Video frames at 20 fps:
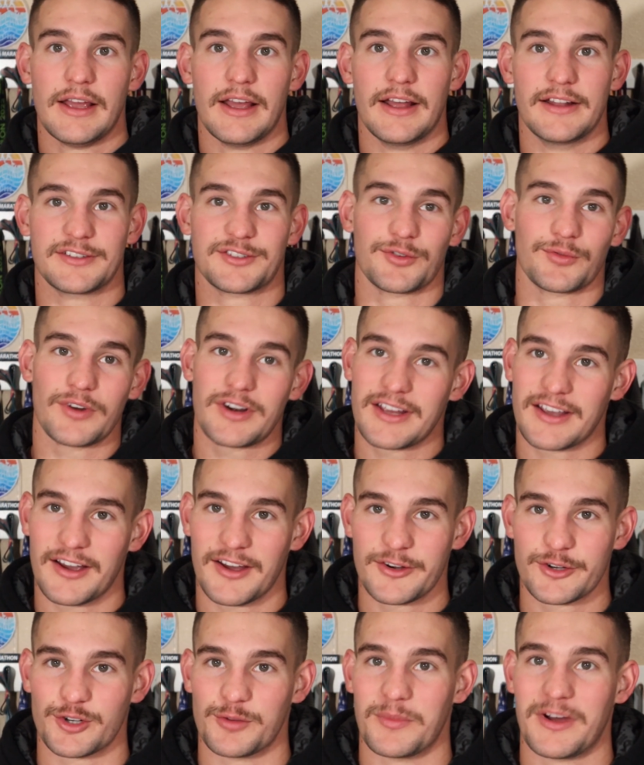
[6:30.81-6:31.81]
And so running
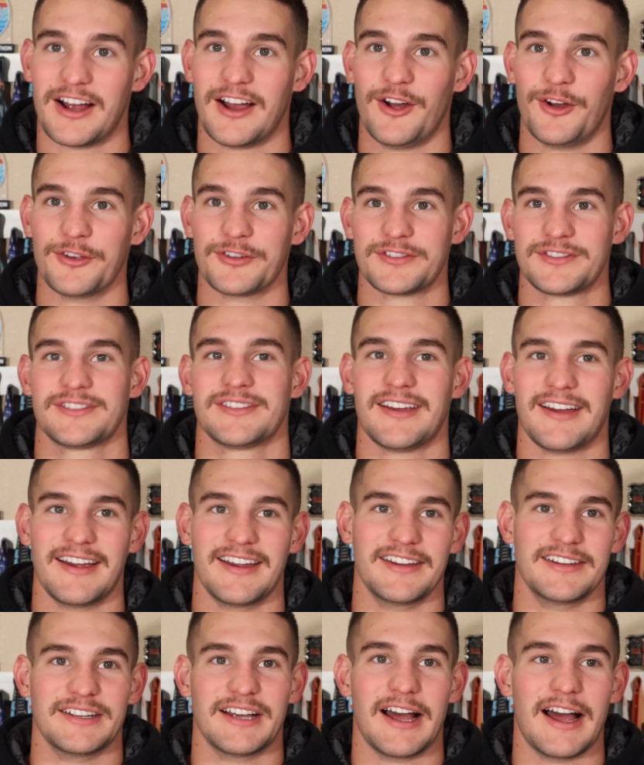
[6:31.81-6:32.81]
100 miles,
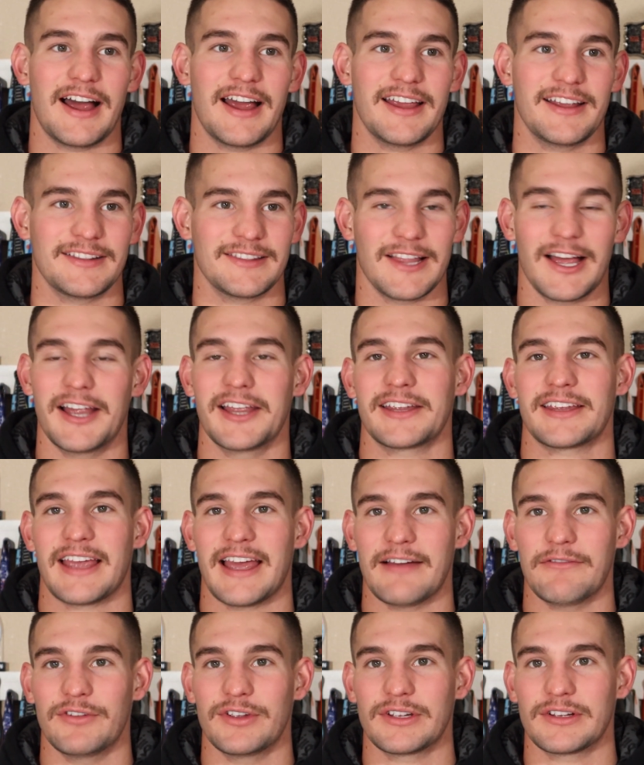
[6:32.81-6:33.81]
I like
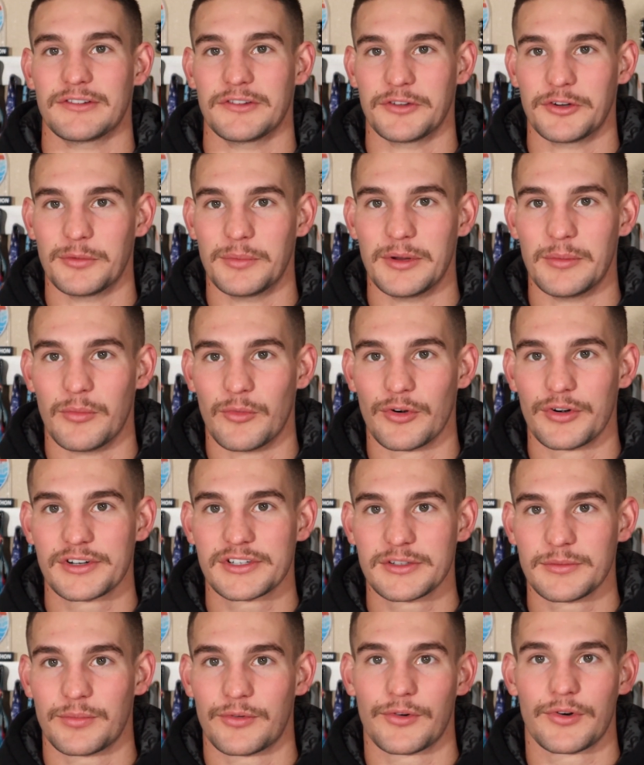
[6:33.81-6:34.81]
having a little bit more
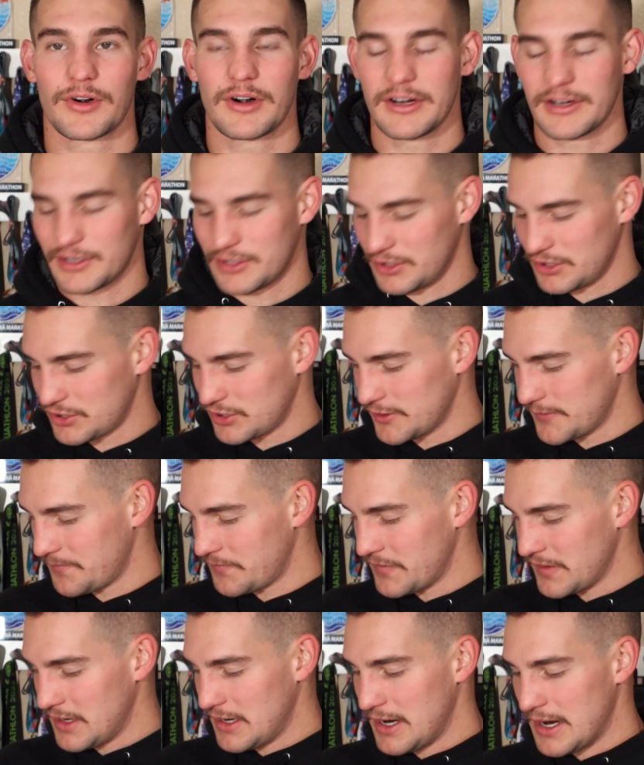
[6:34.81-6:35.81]
support and
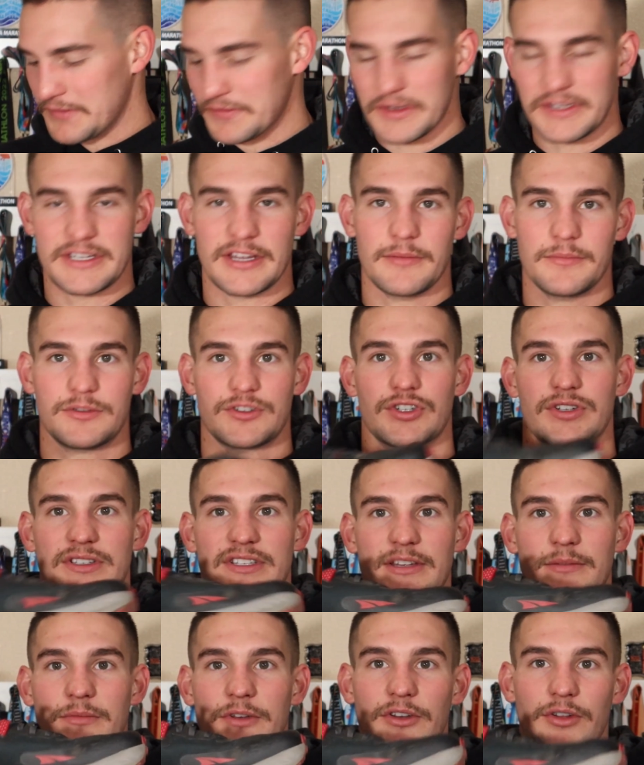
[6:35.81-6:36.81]
cushion. And the Timps just
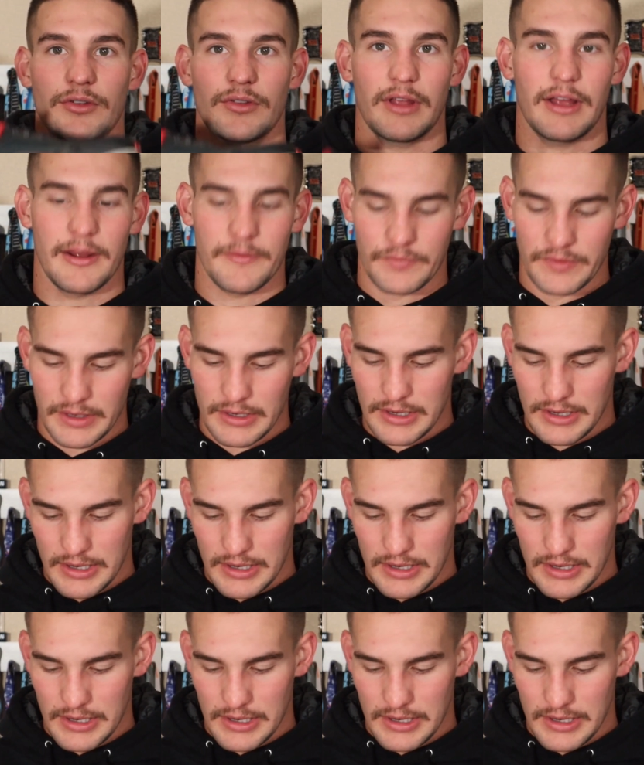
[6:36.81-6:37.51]
seem to do that.